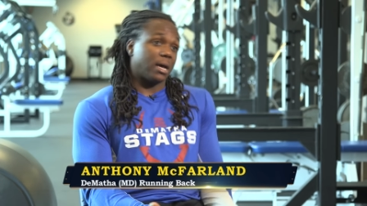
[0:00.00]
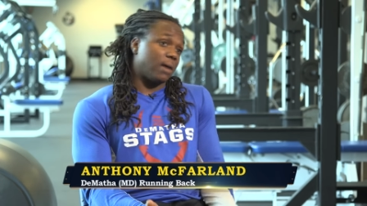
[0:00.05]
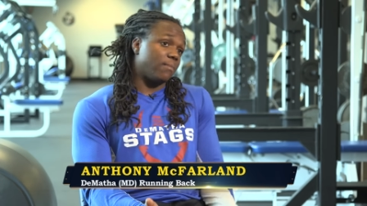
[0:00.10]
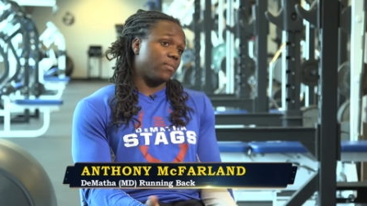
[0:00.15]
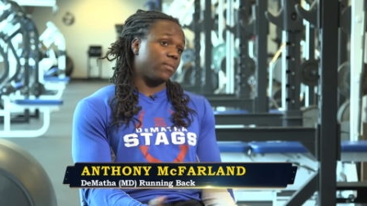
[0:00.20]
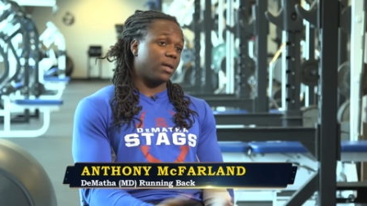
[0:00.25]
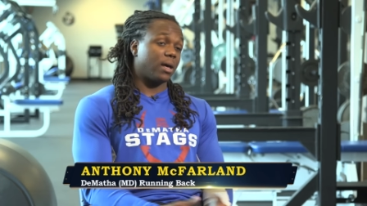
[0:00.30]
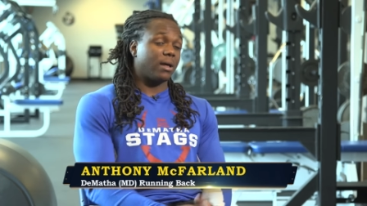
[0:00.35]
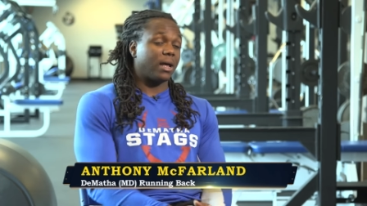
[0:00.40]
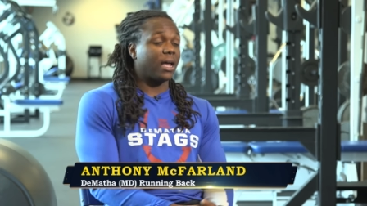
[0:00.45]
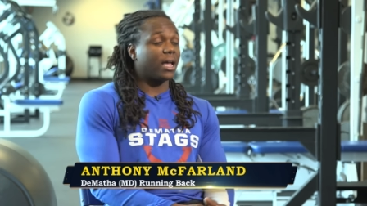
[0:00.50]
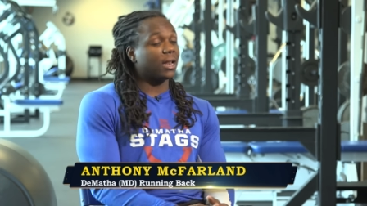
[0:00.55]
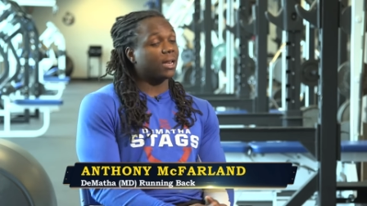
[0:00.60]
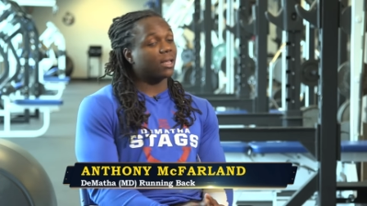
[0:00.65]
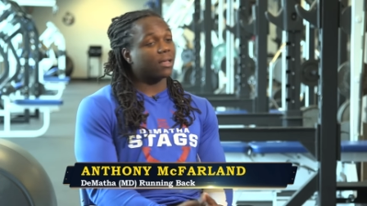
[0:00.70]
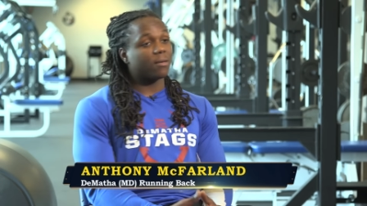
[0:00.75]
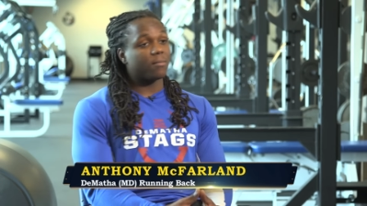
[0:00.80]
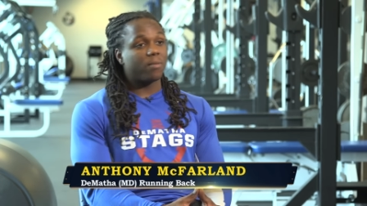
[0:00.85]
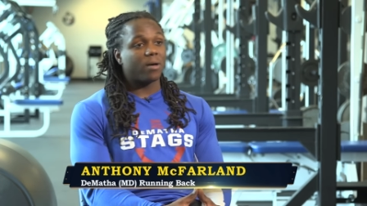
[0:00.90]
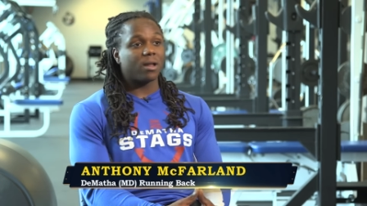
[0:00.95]
I'm I got
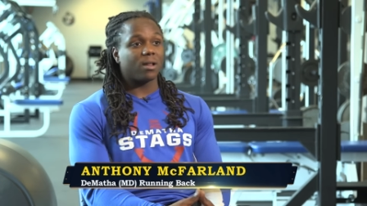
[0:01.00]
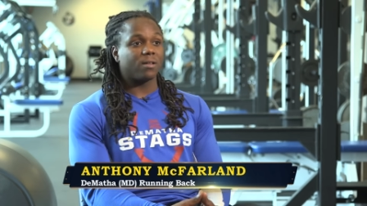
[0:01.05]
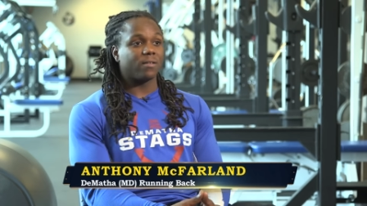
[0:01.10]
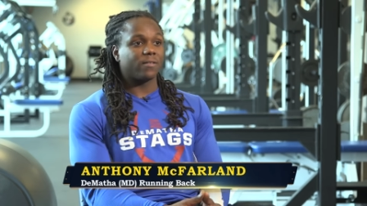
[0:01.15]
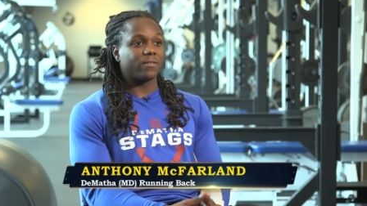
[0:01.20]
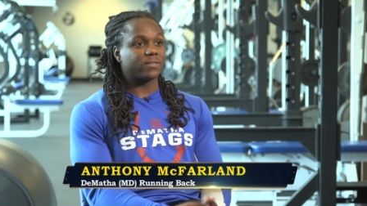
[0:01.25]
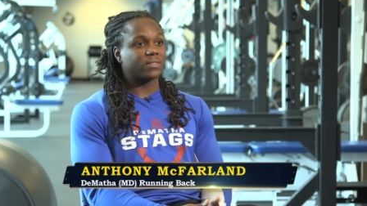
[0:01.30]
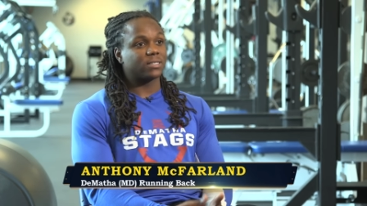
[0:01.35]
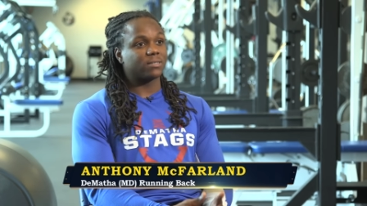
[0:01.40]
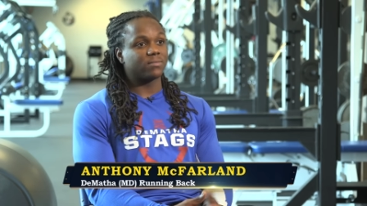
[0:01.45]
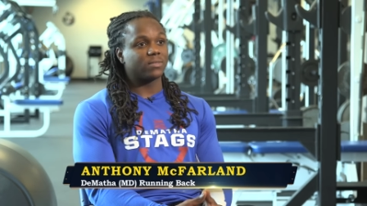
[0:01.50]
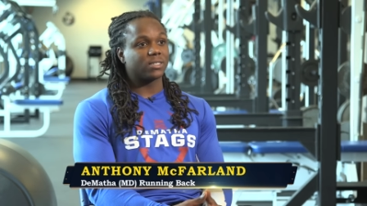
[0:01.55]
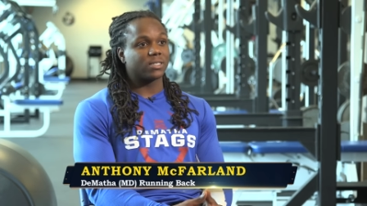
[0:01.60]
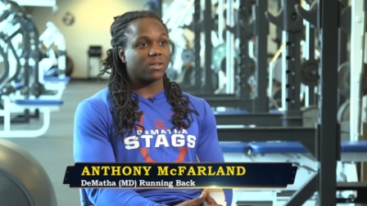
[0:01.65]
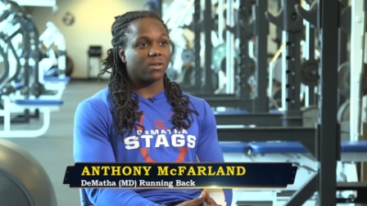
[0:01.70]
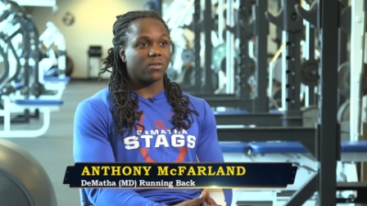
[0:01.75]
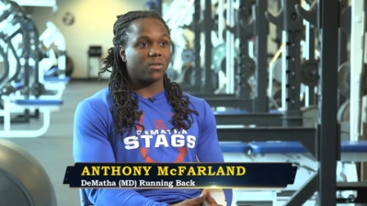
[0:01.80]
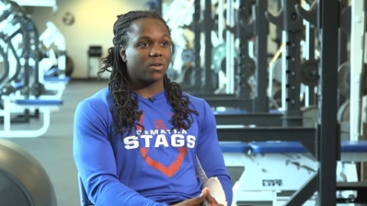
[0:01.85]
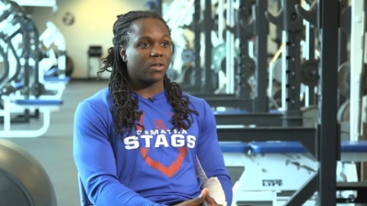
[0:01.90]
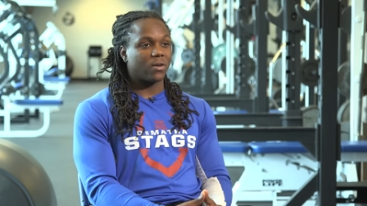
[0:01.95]
that competitiveness in me,
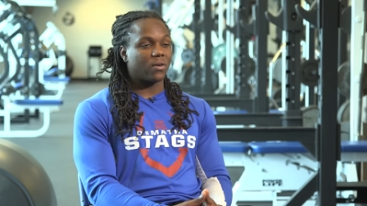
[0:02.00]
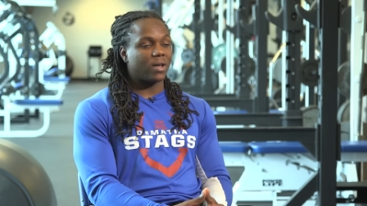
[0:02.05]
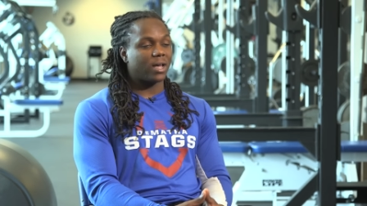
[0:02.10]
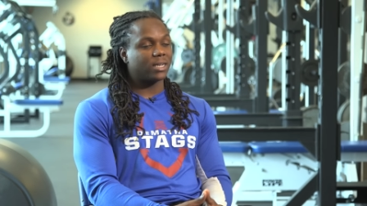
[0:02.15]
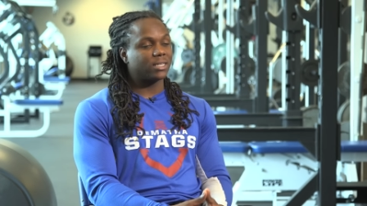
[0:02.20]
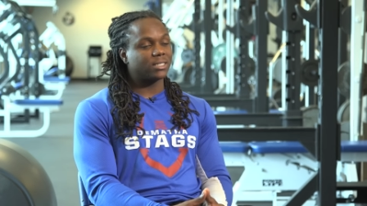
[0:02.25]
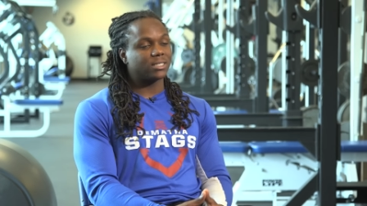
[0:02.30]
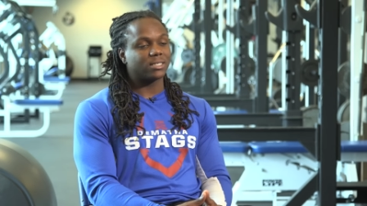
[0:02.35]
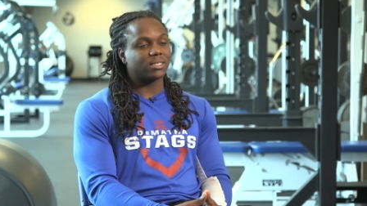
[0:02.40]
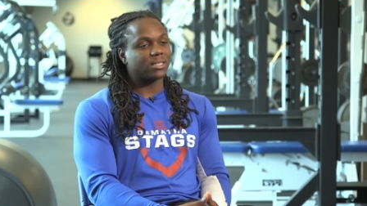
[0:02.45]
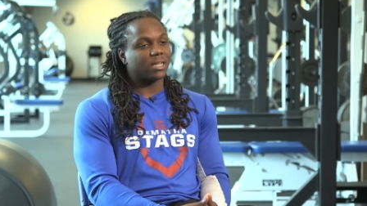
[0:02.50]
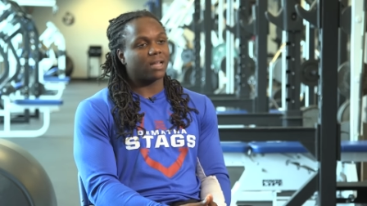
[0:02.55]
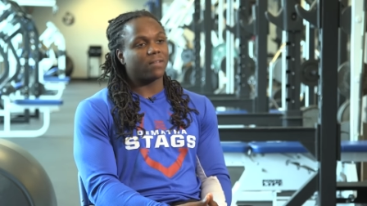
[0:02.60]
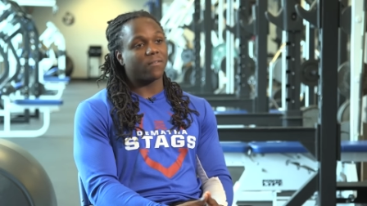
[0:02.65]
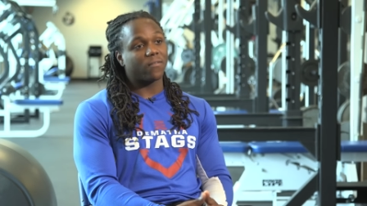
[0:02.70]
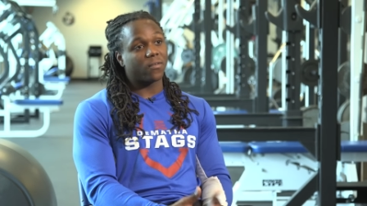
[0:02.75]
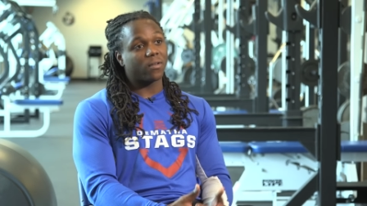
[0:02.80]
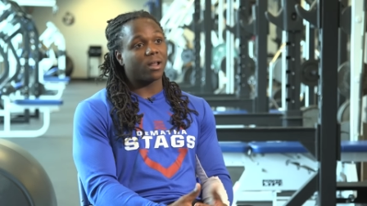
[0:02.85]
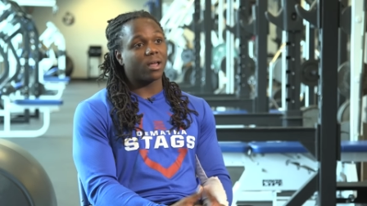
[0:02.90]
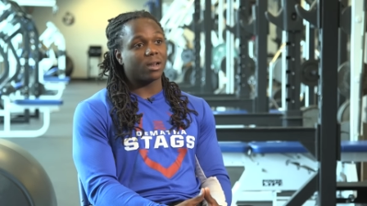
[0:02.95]
so you know, I just I
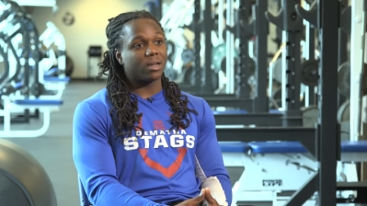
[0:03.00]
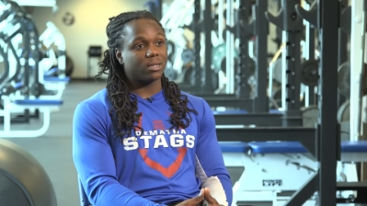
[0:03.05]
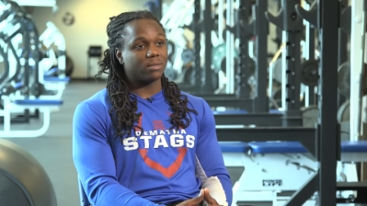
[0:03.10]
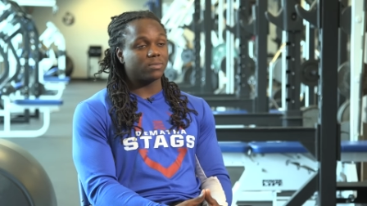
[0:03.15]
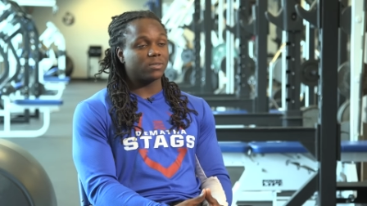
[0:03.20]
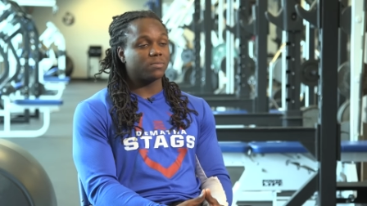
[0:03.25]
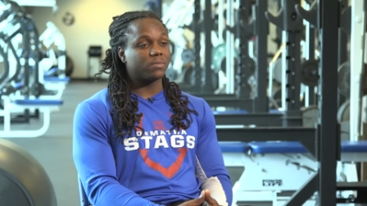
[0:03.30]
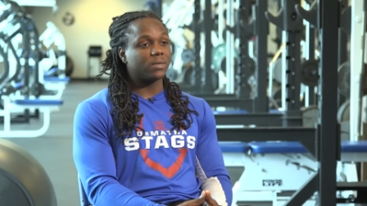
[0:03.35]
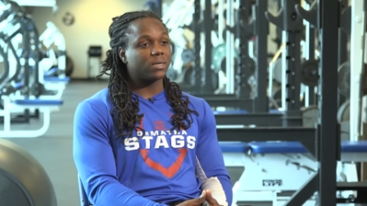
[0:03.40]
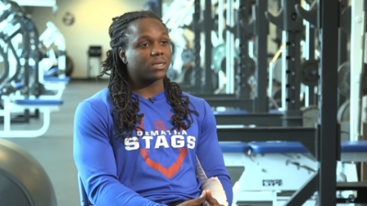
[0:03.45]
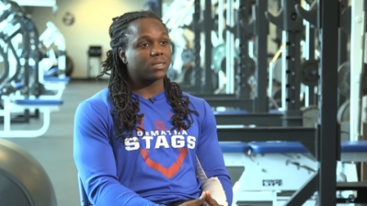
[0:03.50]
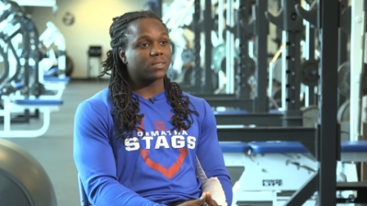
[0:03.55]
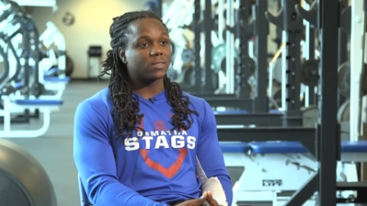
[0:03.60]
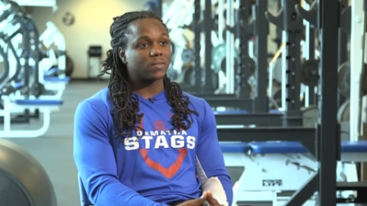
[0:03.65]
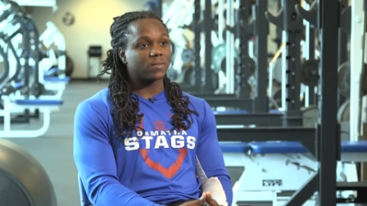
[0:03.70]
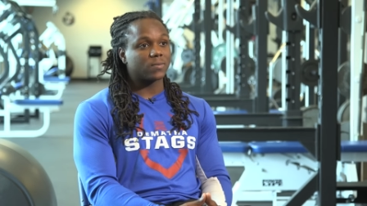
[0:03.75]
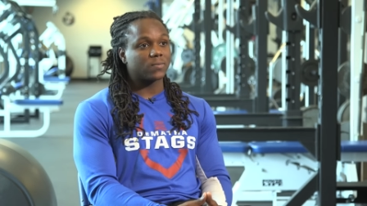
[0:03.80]
feel like I'm the best.